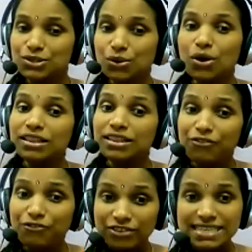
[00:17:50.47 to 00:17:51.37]
So
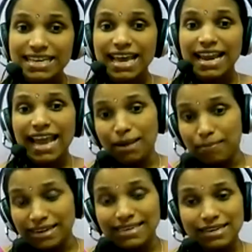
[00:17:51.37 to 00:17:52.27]
the physical
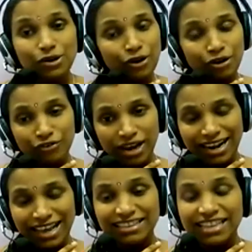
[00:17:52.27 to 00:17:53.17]
and mental code of
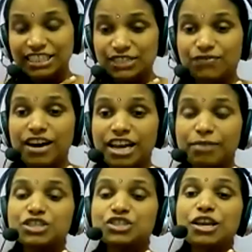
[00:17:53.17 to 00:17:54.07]
conduct, that's very
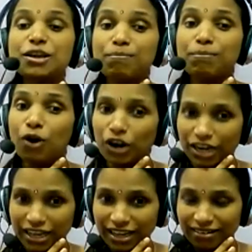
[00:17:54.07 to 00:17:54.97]
much
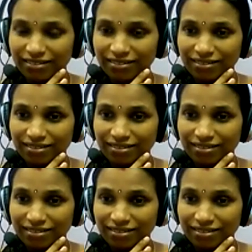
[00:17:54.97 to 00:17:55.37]
important.